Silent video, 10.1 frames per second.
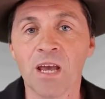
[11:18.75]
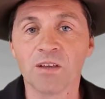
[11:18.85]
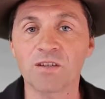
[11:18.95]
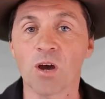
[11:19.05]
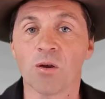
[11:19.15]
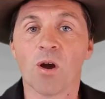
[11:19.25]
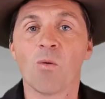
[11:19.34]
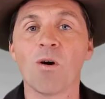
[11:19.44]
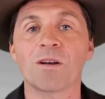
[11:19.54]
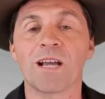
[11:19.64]
So
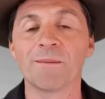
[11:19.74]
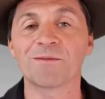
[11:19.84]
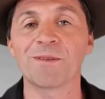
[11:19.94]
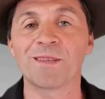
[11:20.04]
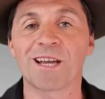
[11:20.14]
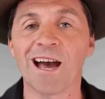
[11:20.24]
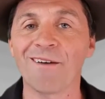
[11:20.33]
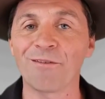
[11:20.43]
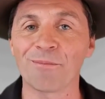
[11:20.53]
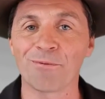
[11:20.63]
what comes with the car
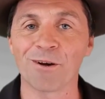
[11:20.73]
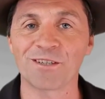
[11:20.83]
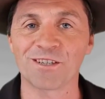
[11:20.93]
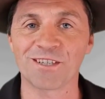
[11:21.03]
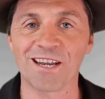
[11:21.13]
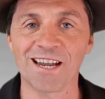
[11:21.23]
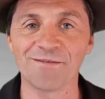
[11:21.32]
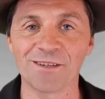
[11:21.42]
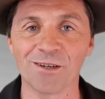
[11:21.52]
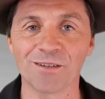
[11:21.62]
for the price you see it
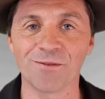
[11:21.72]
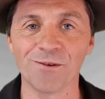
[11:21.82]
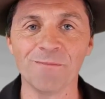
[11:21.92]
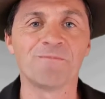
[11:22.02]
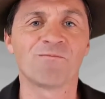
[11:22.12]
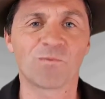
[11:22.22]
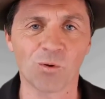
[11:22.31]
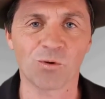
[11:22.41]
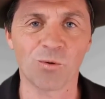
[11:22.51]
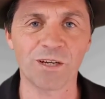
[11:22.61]
advertised for?
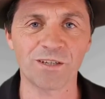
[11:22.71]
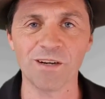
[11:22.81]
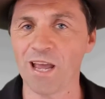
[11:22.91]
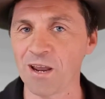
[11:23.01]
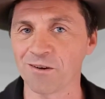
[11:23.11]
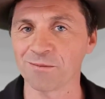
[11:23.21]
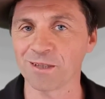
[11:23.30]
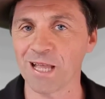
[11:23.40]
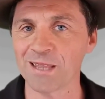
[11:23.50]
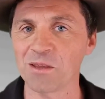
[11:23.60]
Good question, and I'm
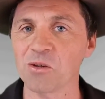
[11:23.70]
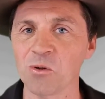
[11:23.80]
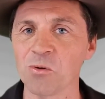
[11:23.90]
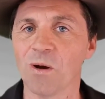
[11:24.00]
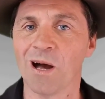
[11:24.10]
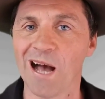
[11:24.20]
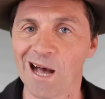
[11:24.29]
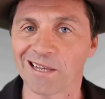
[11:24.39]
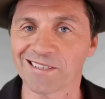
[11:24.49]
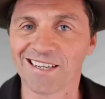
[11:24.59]
glad that you
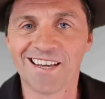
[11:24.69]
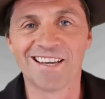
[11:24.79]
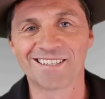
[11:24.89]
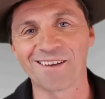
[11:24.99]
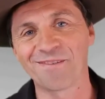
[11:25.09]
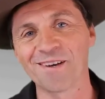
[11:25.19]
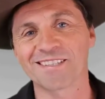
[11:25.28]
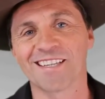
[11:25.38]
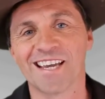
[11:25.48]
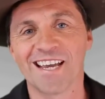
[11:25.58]
asked. So
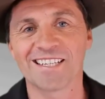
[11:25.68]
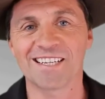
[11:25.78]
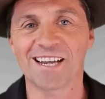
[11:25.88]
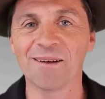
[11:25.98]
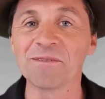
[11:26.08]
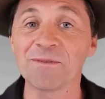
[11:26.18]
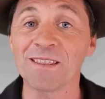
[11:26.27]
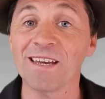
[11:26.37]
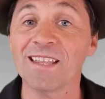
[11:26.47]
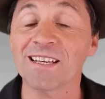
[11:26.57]
firstly, it comes
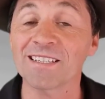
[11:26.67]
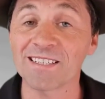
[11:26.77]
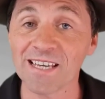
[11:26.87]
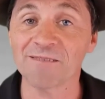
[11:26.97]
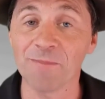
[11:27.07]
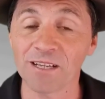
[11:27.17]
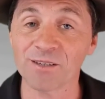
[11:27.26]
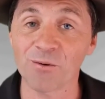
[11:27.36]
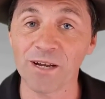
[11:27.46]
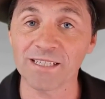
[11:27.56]
with either 6
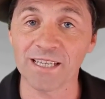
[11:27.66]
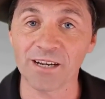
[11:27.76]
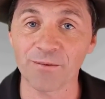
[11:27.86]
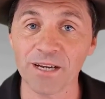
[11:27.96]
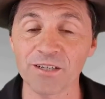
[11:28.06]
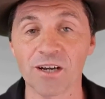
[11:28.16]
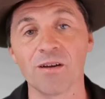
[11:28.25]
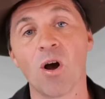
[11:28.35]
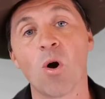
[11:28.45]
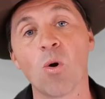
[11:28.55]
months Queensland
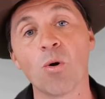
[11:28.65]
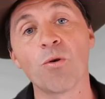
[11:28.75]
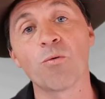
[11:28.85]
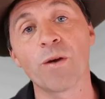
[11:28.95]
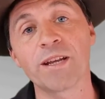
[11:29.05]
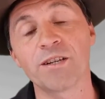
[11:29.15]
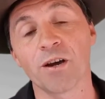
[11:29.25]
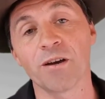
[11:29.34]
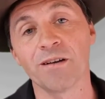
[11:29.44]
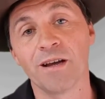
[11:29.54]
Rego or the
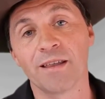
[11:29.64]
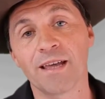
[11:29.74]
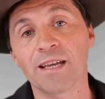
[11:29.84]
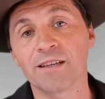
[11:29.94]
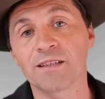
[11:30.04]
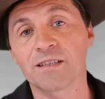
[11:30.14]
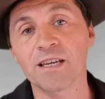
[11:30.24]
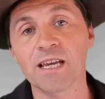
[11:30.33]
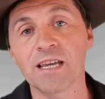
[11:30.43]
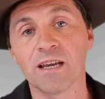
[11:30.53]
Rego that you
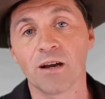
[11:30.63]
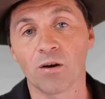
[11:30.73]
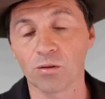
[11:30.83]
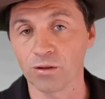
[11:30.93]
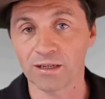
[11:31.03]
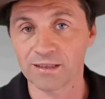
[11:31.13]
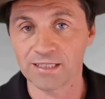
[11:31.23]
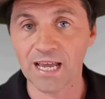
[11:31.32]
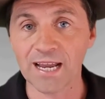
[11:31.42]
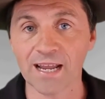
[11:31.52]
see, like the
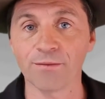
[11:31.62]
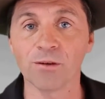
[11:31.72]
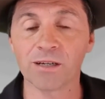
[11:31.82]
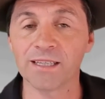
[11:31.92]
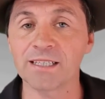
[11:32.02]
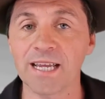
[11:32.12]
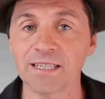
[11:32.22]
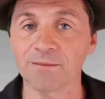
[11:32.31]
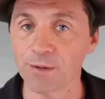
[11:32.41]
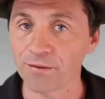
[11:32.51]
date. Have a look in the
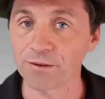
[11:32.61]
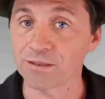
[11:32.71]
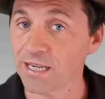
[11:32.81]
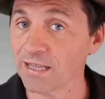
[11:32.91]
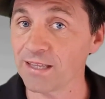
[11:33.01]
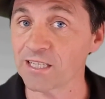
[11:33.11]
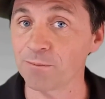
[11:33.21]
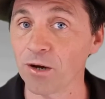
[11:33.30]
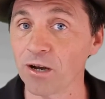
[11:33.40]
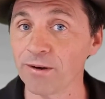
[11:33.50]
text above, it'll tell you the
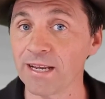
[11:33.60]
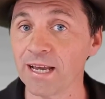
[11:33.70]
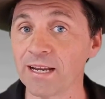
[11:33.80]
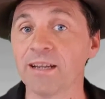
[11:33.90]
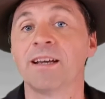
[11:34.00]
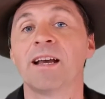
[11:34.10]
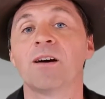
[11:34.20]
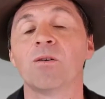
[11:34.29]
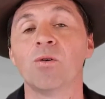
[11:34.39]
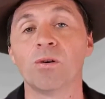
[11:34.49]
expiry date,
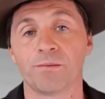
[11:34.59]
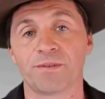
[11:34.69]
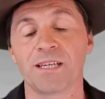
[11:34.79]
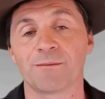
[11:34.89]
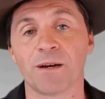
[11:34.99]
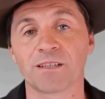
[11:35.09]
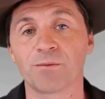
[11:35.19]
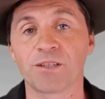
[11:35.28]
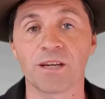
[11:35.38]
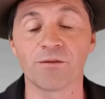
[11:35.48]
or 6 months,
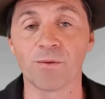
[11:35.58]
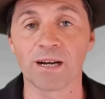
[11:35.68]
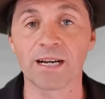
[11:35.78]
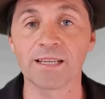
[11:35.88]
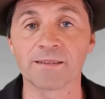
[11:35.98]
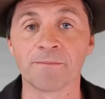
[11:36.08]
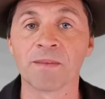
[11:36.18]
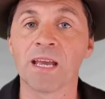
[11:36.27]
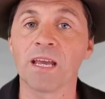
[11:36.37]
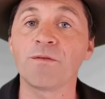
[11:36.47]
whichever one it is.
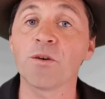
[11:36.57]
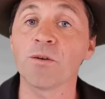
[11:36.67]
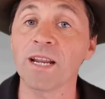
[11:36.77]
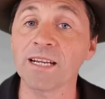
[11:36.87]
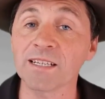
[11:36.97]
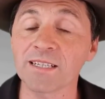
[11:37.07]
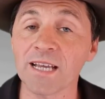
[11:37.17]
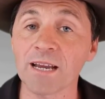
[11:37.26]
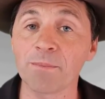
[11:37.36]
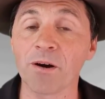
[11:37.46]
If you're an
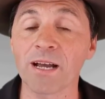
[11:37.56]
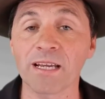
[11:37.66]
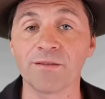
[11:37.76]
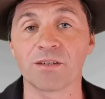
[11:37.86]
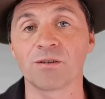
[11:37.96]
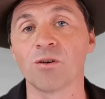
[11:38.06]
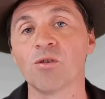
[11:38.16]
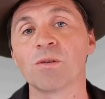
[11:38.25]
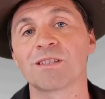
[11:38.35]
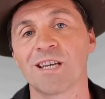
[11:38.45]
interstate buyer, give us a
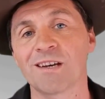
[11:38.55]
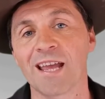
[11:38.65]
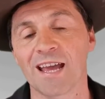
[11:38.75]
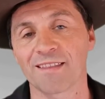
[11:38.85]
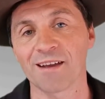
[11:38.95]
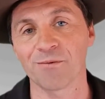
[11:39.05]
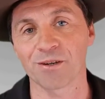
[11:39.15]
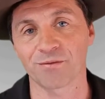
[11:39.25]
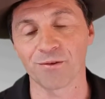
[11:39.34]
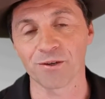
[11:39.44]
call, we'll tell you how that
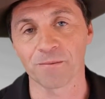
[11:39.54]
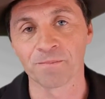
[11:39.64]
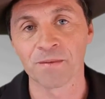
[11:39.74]
works for you.